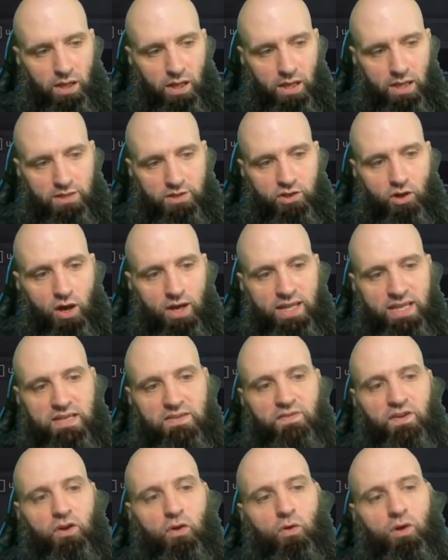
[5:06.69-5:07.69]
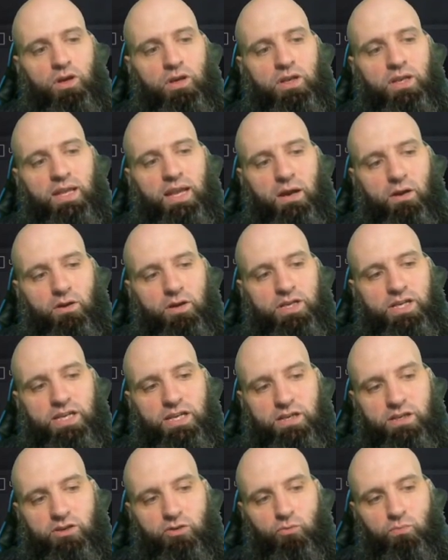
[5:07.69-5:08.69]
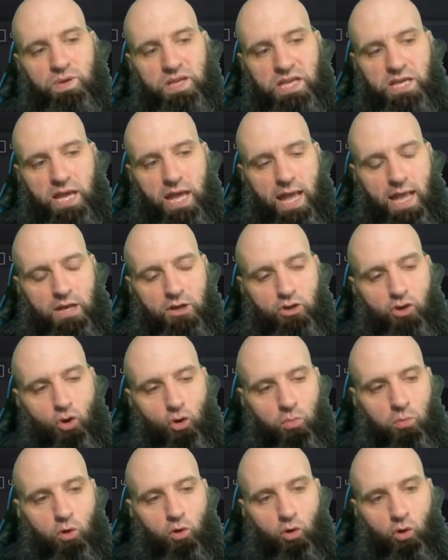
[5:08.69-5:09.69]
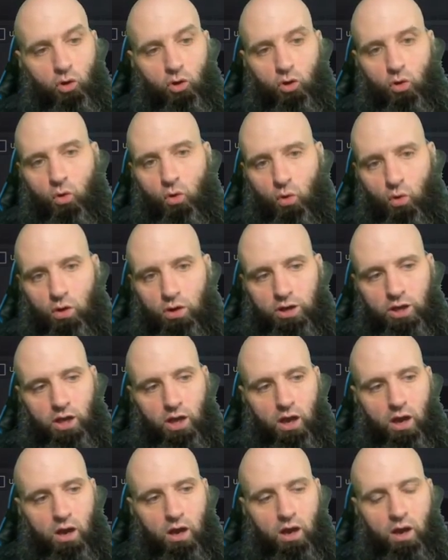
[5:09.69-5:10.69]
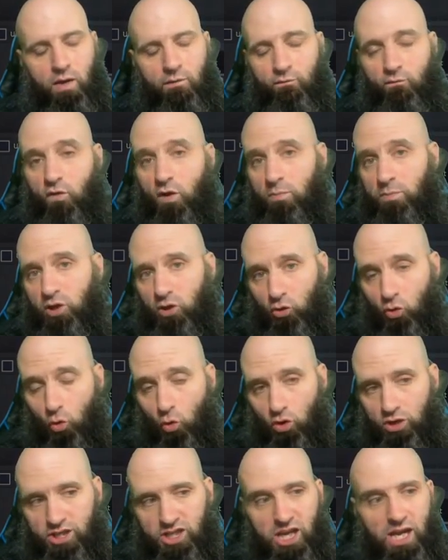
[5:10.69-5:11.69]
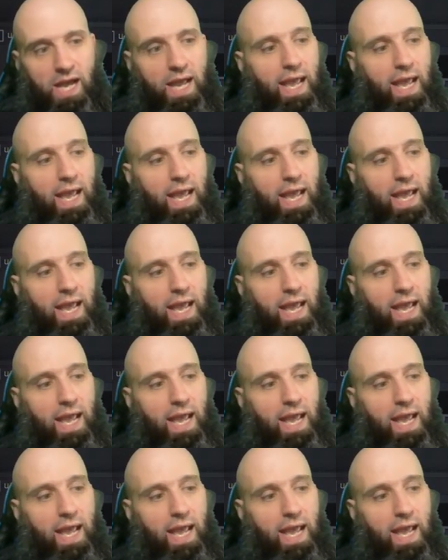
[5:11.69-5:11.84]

it's not even going guaranteed to be a noble lord uh, from your court.